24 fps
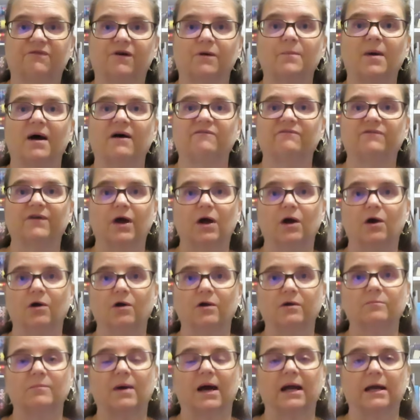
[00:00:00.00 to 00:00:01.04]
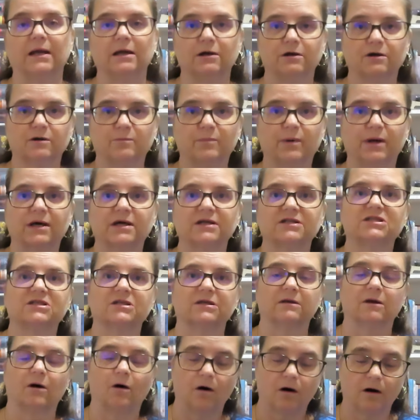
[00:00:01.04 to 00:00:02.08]
for my phone, my earbuds,
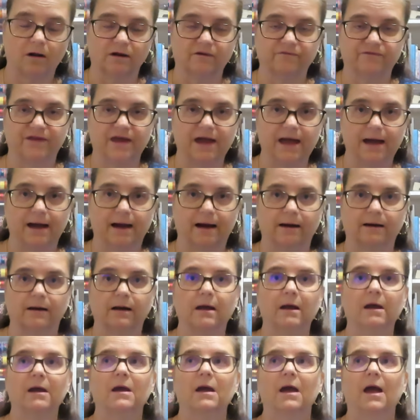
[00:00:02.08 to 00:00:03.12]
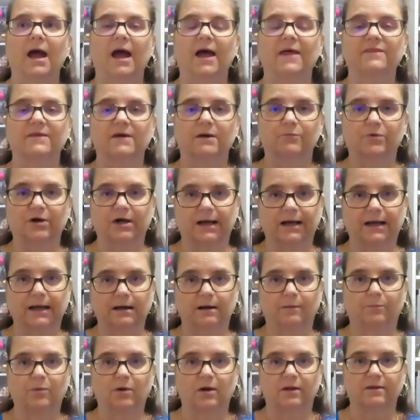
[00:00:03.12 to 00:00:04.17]
and all of that. And then when I get
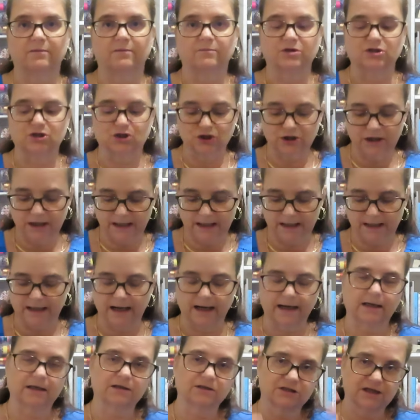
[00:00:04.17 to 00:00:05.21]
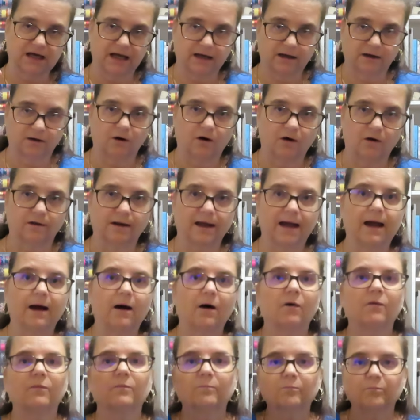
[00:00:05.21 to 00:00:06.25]
up on the machine, I can take it all
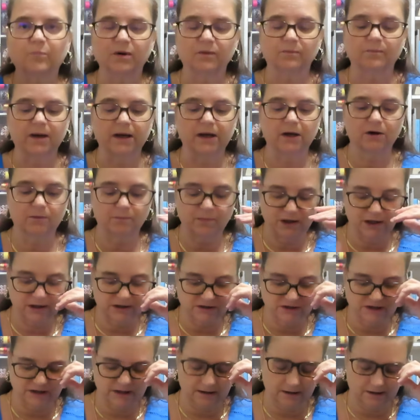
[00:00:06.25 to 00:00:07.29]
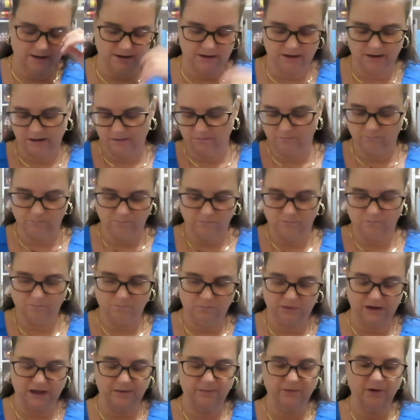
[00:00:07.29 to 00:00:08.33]
out and put my earbuds in and
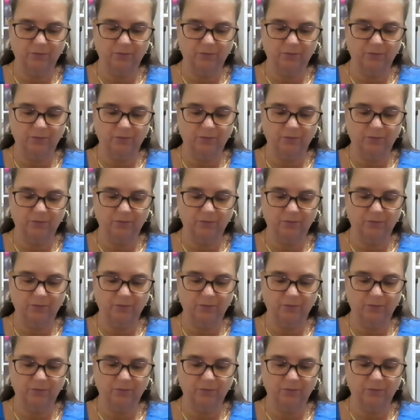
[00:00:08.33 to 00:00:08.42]
play